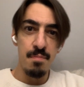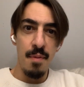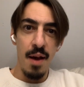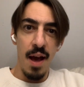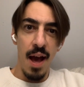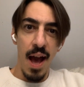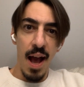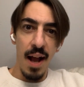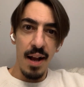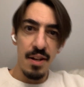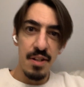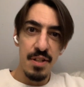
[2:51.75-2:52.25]

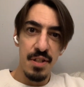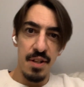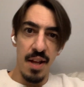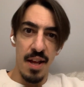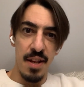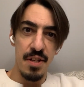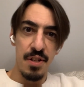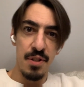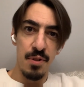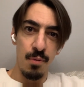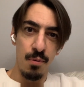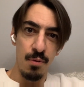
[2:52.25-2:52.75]
access
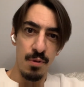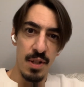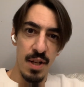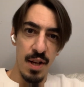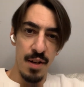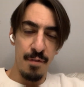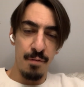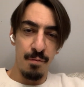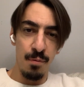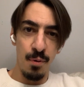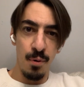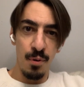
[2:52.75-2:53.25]
sorted
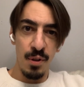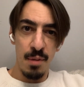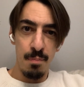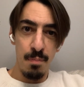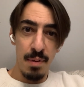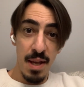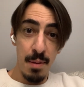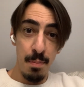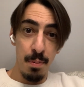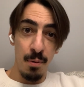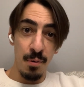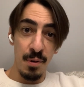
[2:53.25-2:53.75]
for all the
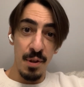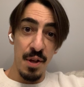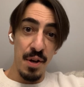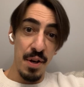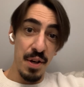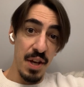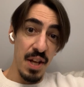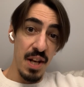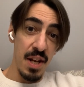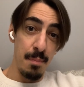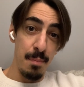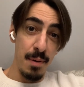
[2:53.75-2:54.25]
people that are
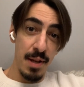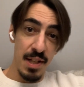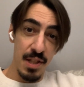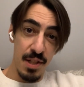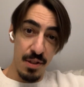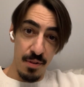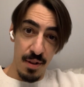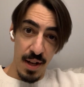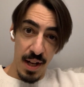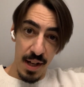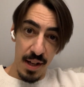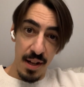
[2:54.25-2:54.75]
going to be
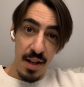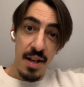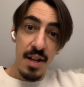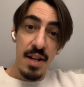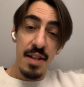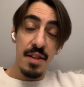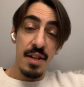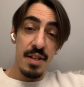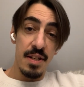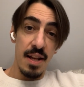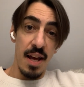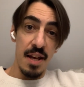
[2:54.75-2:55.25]
doing the
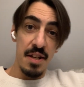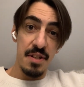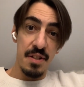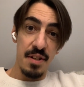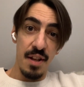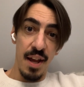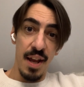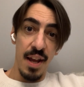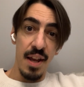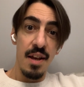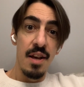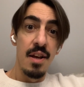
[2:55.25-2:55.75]

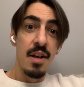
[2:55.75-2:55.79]
testing.